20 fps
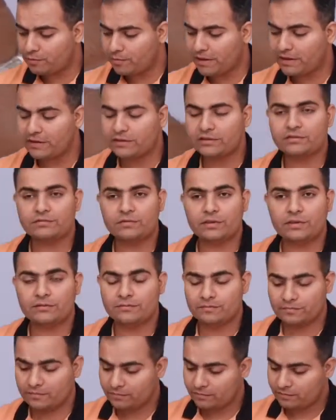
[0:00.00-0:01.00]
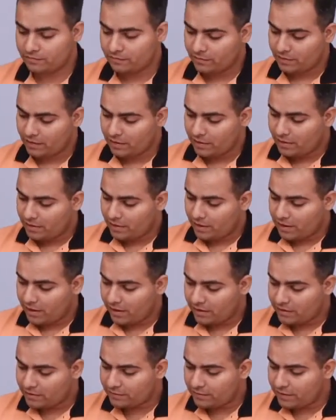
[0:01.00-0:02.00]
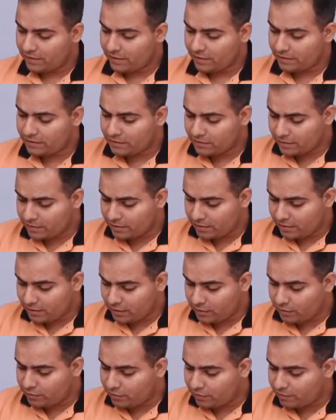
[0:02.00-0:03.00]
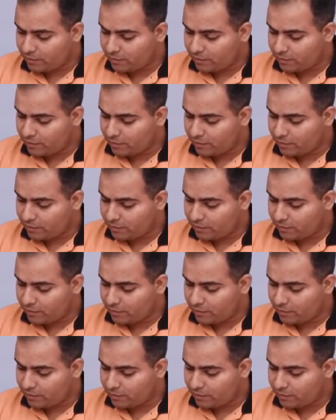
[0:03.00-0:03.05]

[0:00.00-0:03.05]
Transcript: minus 1 as well as u